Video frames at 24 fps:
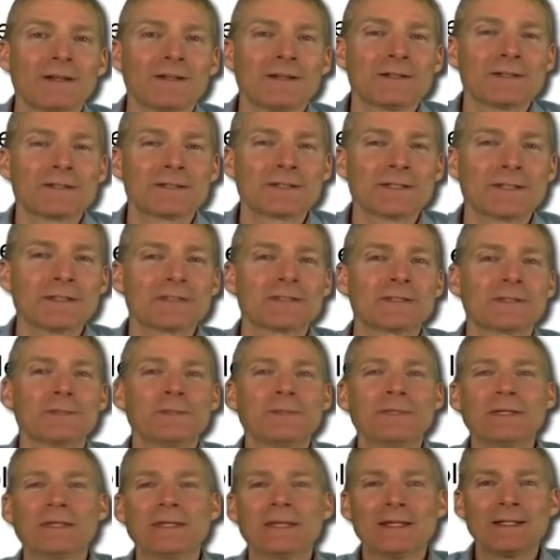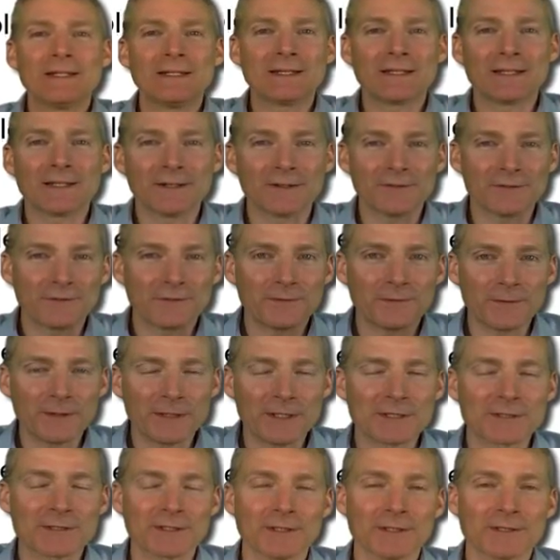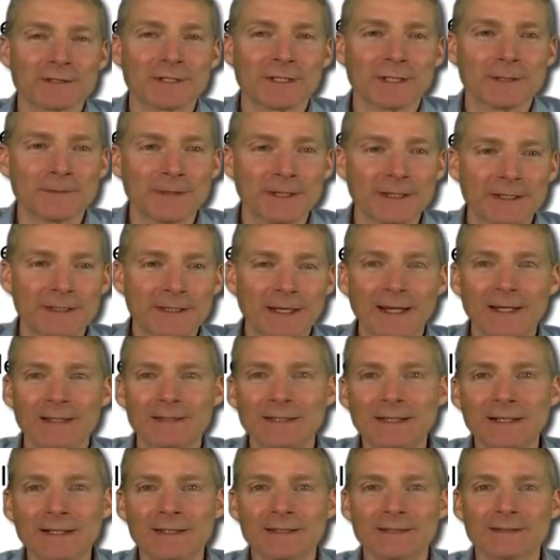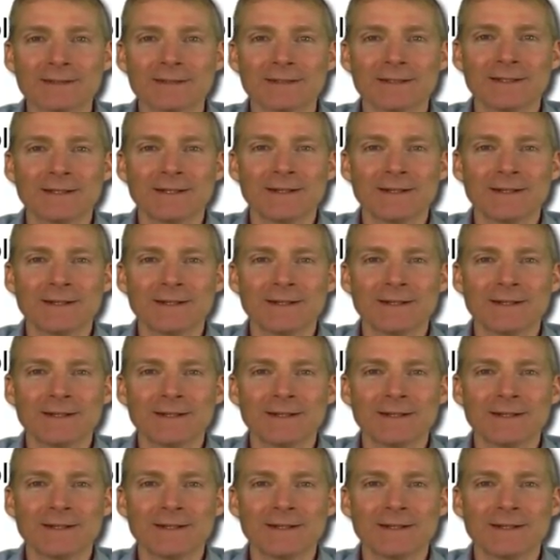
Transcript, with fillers: since the beginning of research. And I'm like, yeah, it does.